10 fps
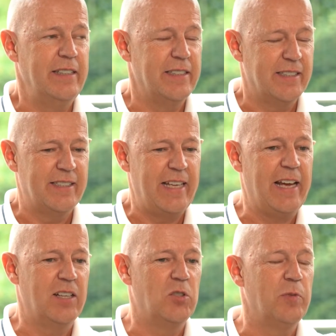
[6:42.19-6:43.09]

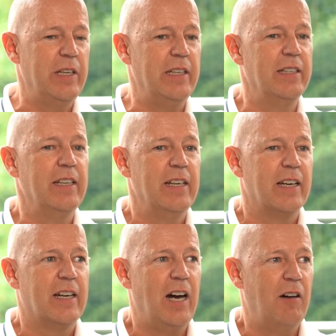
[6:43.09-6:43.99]
stack to really
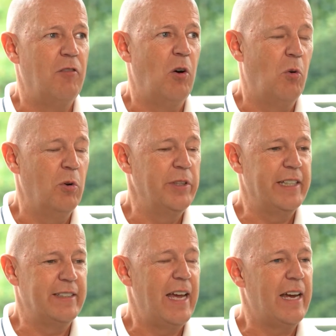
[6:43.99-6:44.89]
cover all
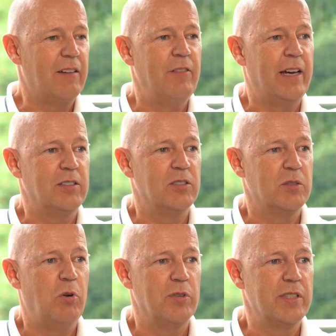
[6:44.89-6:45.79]
the attack
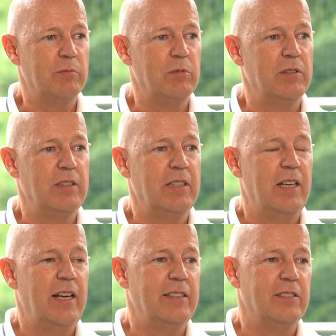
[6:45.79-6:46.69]
vectors possible.
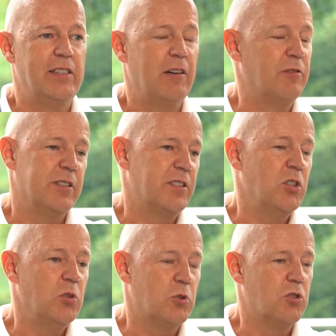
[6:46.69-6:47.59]
And therefore it's a
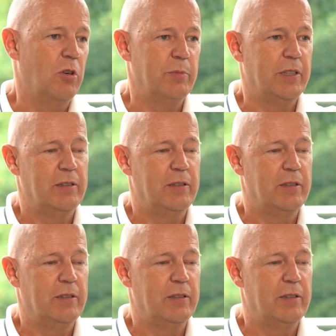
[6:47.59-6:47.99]
huge topic.